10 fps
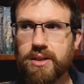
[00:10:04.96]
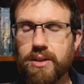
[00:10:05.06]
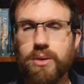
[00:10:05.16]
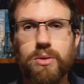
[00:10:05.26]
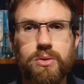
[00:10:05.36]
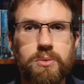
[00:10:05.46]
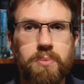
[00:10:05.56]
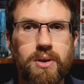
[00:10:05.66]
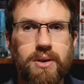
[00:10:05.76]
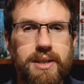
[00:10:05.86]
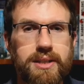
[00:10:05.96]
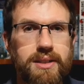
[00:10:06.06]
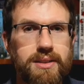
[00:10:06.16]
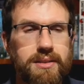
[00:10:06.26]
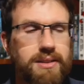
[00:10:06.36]
who's behind
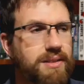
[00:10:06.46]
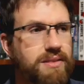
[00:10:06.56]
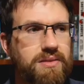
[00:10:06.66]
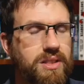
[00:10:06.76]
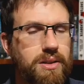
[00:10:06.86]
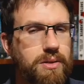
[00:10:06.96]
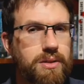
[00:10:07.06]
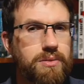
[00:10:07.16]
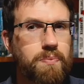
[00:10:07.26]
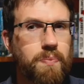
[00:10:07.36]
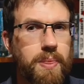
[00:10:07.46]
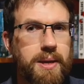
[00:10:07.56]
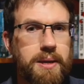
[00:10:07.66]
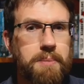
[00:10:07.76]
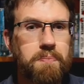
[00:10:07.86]
it? There's.
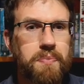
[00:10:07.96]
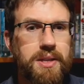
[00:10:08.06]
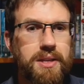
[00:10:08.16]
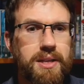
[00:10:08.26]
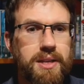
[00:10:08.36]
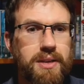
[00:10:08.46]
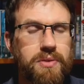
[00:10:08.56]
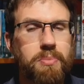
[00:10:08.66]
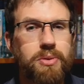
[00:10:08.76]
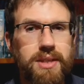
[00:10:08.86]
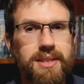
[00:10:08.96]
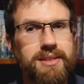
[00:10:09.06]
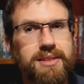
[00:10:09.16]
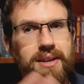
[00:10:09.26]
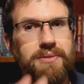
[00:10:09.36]
If you put
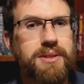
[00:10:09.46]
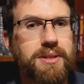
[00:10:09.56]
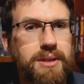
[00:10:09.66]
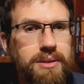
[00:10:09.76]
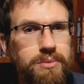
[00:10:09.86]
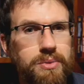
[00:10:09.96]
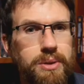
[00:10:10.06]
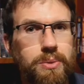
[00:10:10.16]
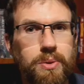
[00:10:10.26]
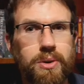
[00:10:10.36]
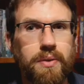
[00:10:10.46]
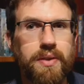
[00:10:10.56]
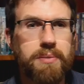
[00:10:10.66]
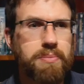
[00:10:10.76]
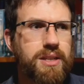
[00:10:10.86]
these stuff in real world,
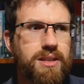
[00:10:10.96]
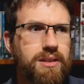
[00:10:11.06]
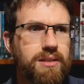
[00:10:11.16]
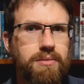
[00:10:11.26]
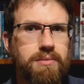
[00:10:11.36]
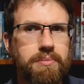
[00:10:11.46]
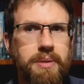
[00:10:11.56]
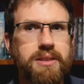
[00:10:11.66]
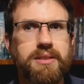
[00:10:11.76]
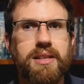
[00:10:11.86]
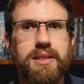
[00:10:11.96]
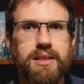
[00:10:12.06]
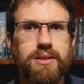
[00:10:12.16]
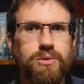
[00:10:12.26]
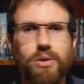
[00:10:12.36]
they'd be
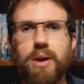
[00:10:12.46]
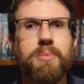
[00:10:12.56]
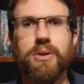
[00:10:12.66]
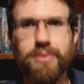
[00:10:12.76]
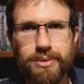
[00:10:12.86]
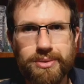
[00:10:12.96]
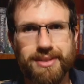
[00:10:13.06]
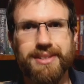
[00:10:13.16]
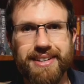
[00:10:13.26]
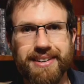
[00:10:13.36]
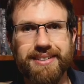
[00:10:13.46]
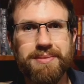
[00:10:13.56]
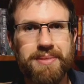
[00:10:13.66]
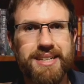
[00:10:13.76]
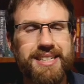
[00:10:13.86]
best-selling crime novels,
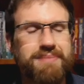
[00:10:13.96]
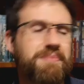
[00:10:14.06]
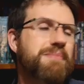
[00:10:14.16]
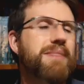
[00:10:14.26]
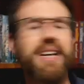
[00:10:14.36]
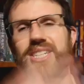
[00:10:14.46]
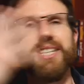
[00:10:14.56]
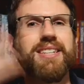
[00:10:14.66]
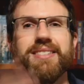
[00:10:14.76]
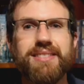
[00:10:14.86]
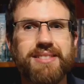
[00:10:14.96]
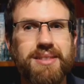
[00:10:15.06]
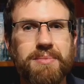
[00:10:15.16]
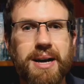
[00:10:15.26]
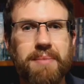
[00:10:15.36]
But he's magicked
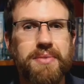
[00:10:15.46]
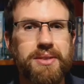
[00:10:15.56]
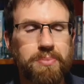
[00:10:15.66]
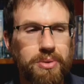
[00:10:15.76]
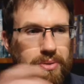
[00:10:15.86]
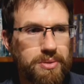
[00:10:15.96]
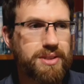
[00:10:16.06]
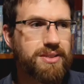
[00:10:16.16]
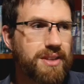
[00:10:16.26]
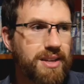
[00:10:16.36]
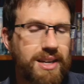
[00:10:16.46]
them up. He's put all this